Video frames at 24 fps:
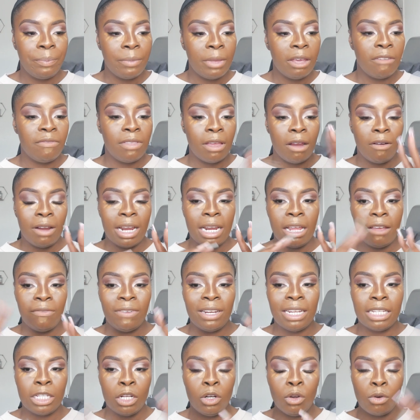If
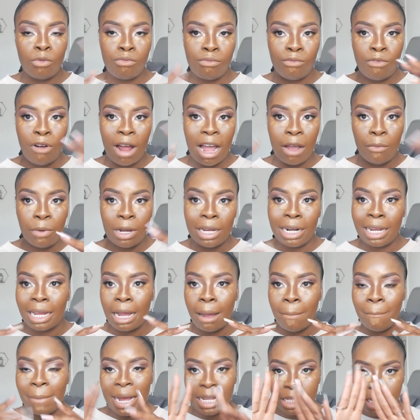it doesn't look right, we're going to
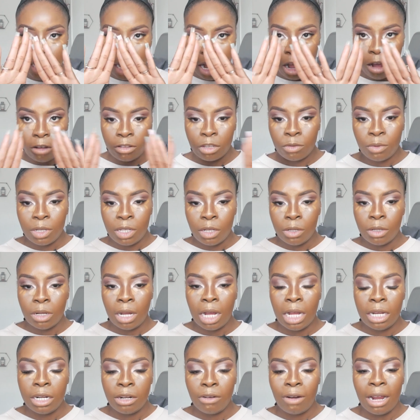come back to that after we do the
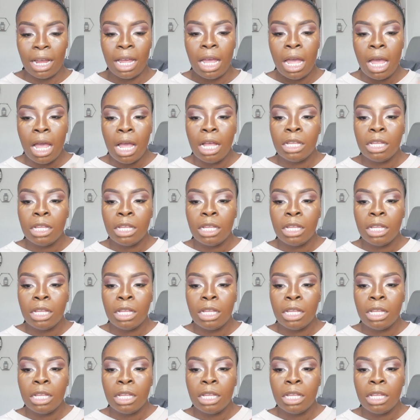under eye.